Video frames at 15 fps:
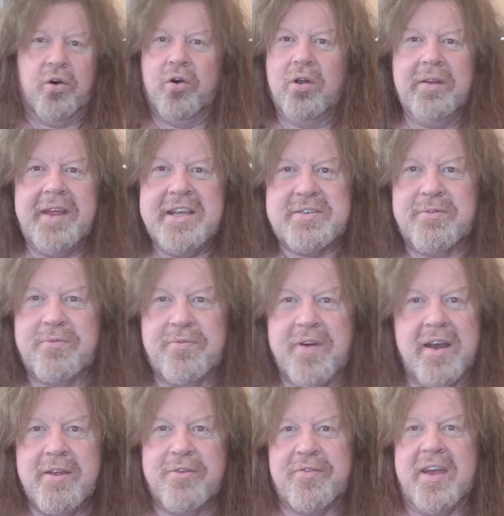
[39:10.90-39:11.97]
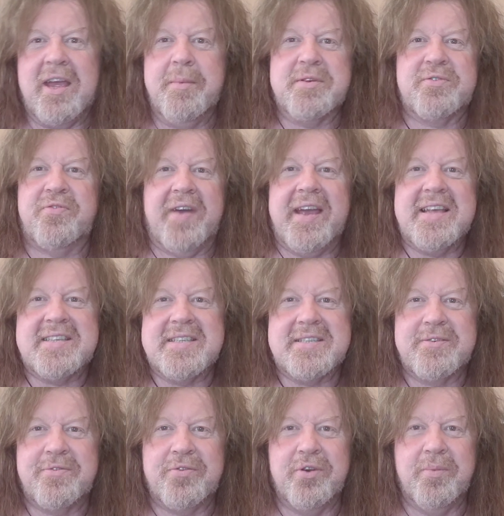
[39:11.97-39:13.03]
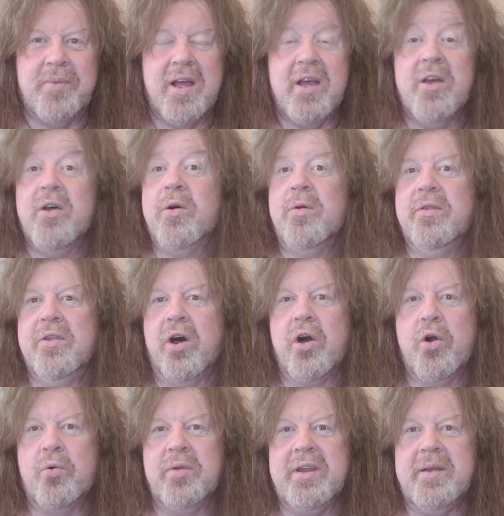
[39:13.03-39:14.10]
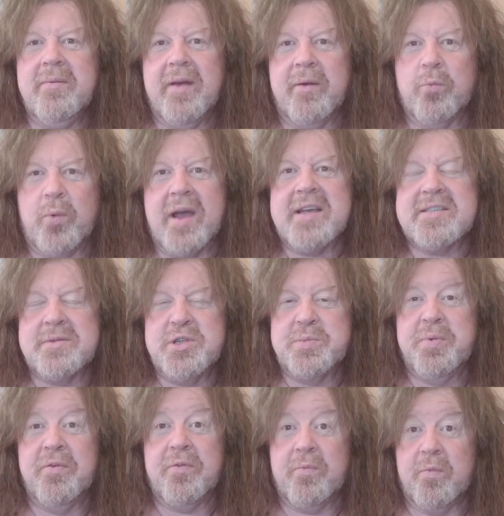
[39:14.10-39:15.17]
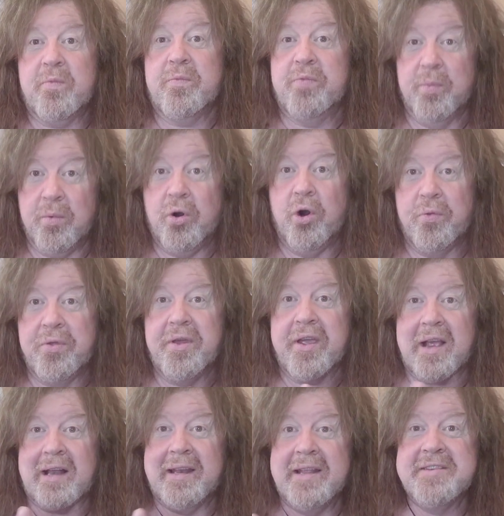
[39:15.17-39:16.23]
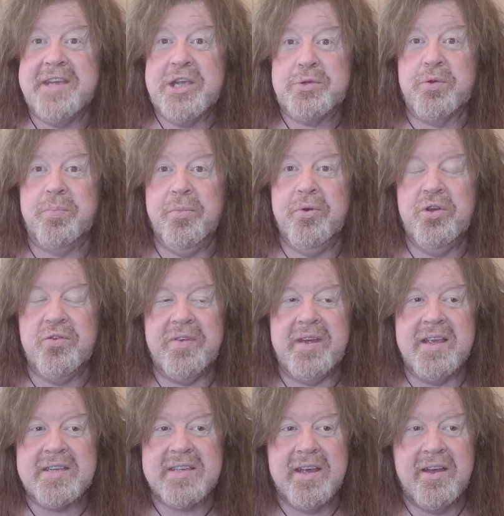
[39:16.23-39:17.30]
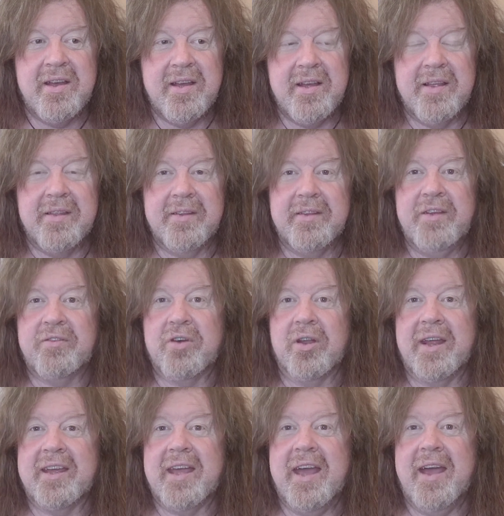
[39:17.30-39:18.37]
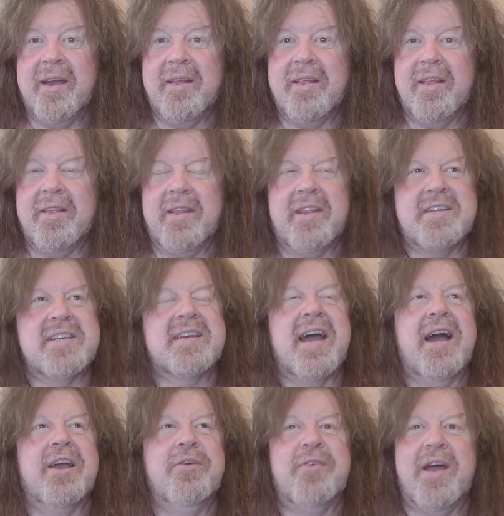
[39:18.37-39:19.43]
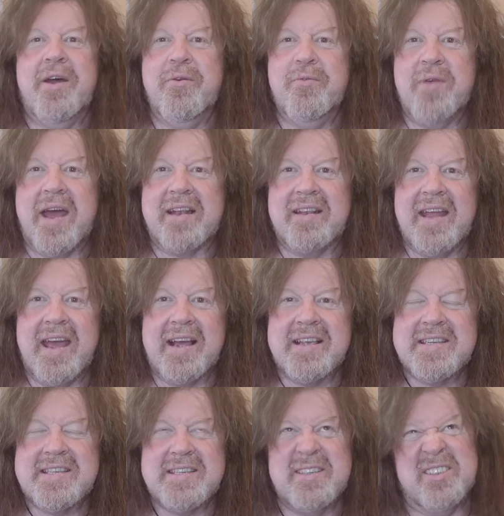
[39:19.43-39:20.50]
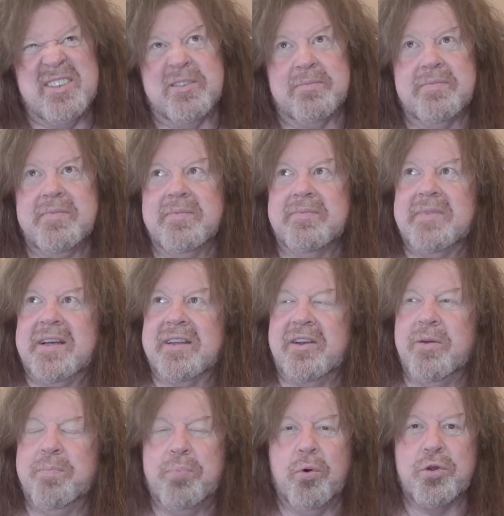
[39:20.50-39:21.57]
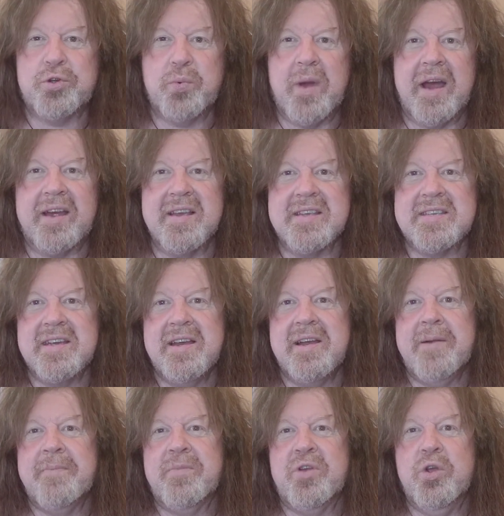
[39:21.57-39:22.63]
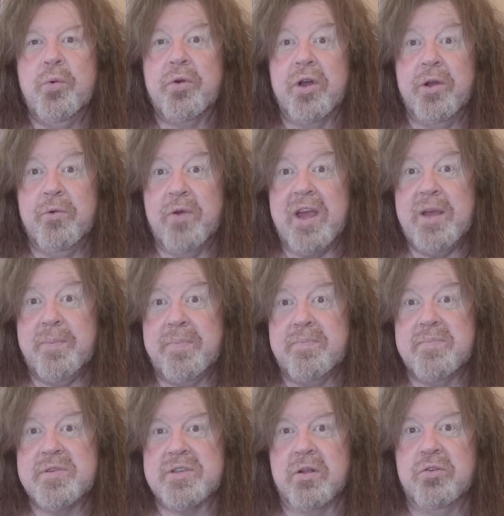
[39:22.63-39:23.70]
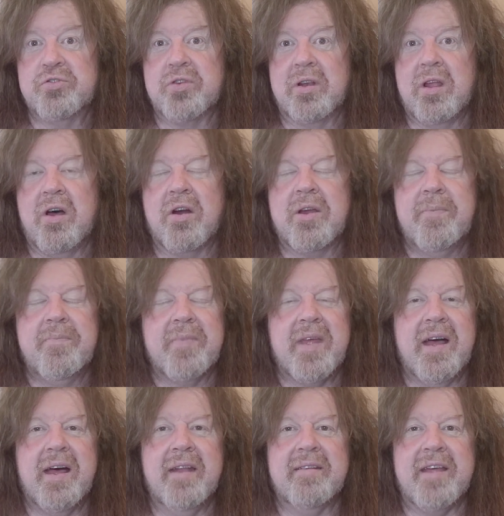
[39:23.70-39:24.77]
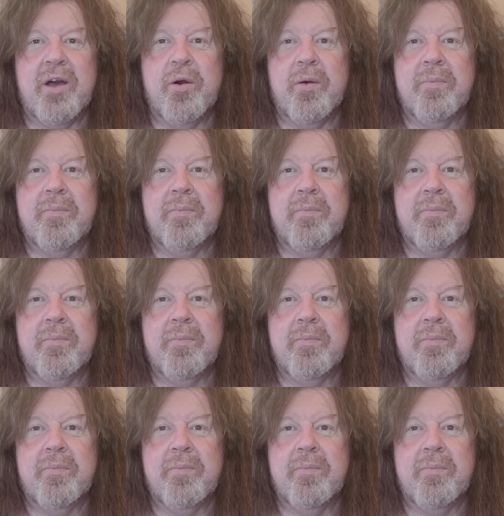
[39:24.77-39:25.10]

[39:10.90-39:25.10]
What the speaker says: all these very famous faces from not only Westerns, but from other Clint Eastwood movies. You've got like there's a gang of rednecks, or I don't know, bushwhackers, who are going to rape Sandra Locke. And